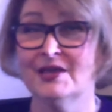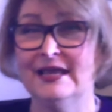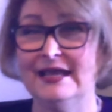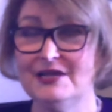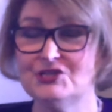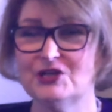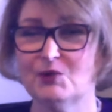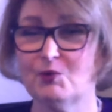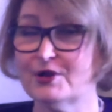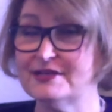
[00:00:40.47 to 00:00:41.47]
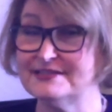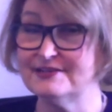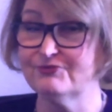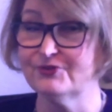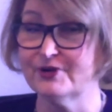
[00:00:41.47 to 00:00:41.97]
Each network is
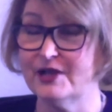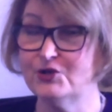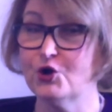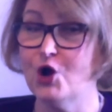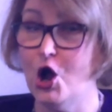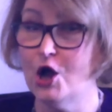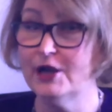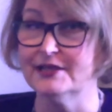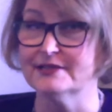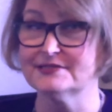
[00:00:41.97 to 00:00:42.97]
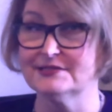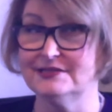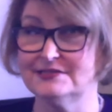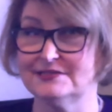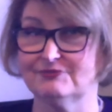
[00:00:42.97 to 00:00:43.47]
different and your audience
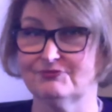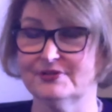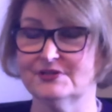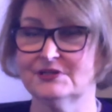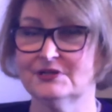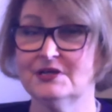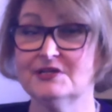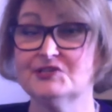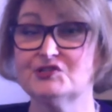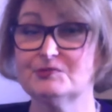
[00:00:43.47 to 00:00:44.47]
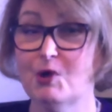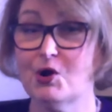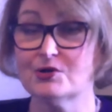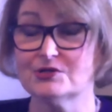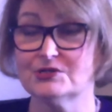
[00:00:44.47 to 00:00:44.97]
is different.
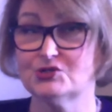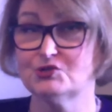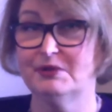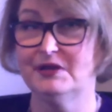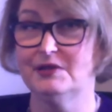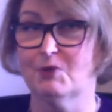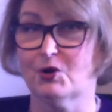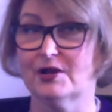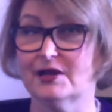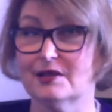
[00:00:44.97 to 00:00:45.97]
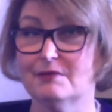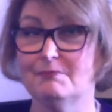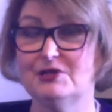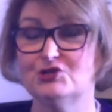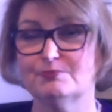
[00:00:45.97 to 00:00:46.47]
Smart social media marketing
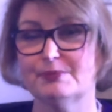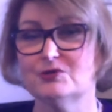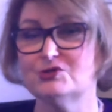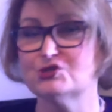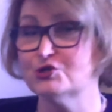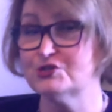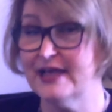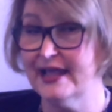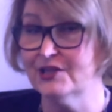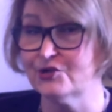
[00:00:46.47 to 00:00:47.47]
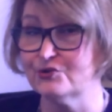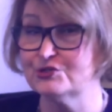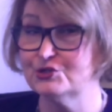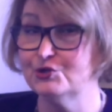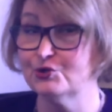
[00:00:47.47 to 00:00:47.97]
means your posts are tailored
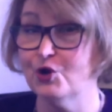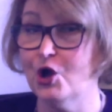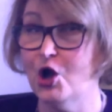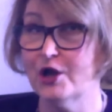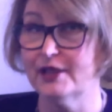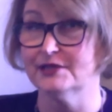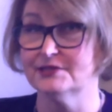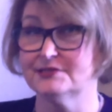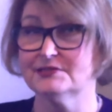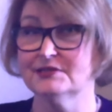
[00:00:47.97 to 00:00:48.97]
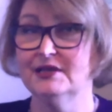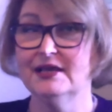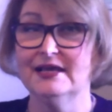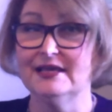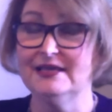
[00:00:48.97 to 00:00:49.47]
to your audience.
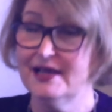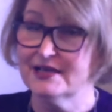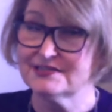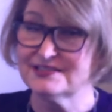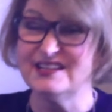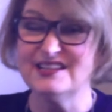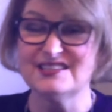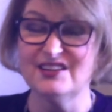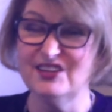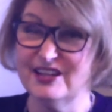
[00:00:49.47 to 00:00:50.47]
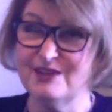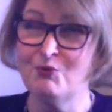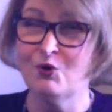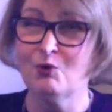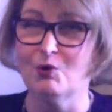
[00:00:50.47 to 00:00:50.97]
Yes, it's a little
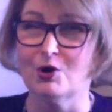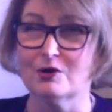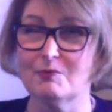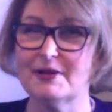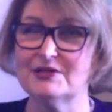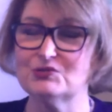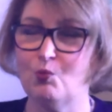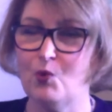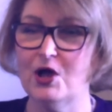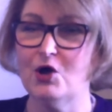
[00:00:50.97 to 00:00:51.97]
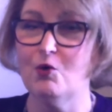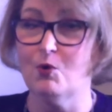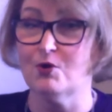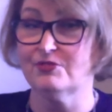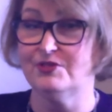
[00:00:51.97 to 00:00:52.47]
more work, but it's well
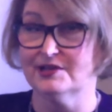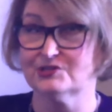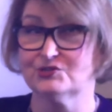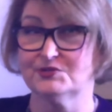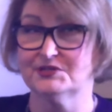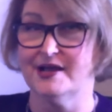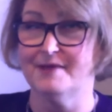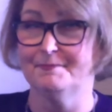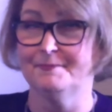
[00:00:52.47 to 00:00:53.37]
worth the extra time.